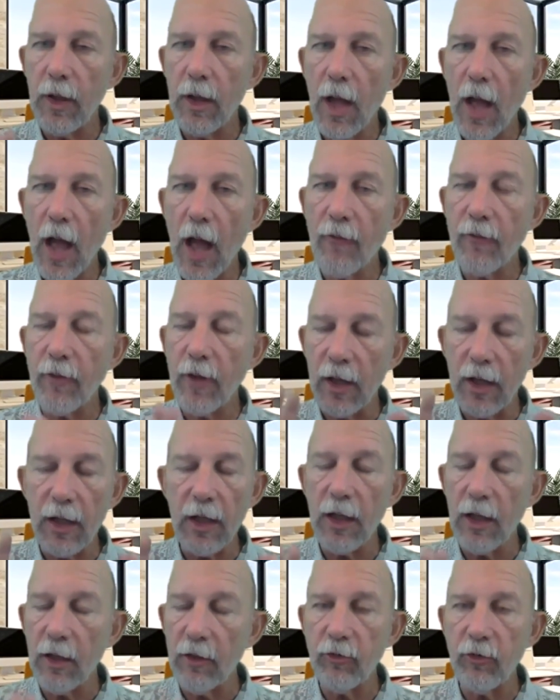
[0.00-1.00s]
have
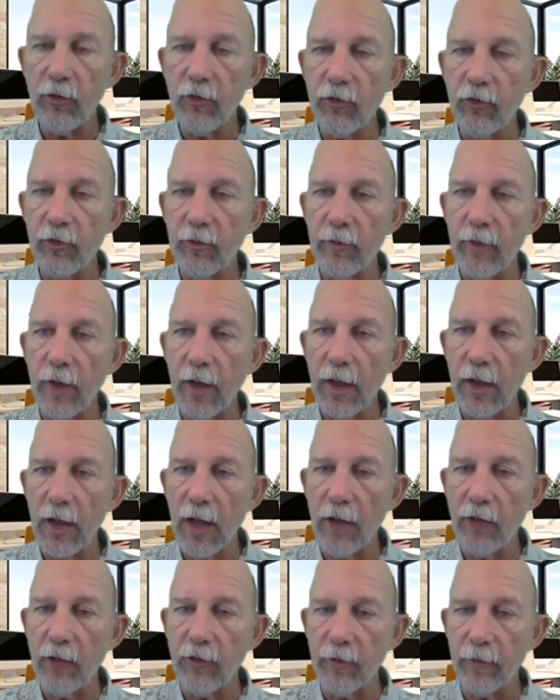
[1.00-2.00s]
any issues from
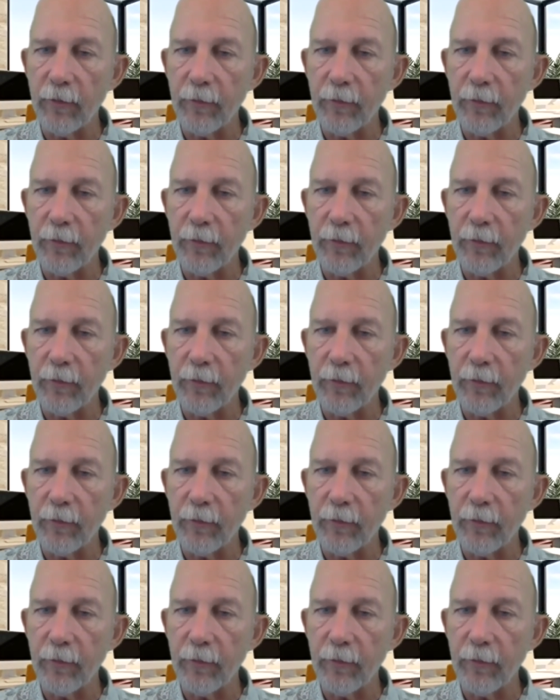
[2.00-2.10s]
radiation.